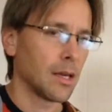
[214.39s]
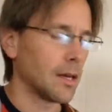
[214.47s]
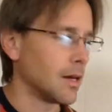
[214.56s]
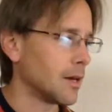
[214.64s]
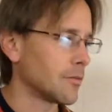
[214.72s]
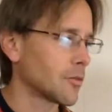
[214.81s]

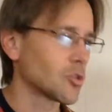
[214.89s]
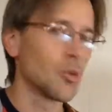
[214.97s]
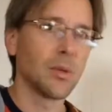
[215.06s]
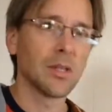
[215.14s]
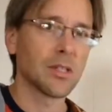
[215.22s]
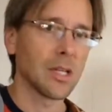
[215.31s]
if there's
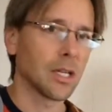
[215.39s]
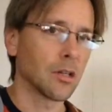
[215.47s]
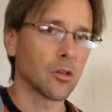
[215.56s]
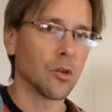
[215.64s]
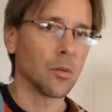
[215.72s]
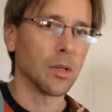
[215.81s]
nobody singing
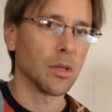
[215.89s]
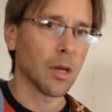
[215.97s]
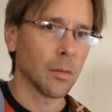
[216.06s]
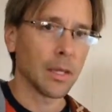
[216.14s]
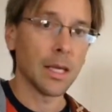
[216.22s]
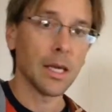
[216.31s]
or nobody
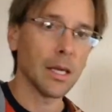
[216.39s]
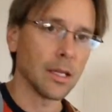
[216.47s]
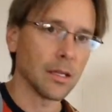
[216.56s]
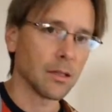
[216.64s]
coming in,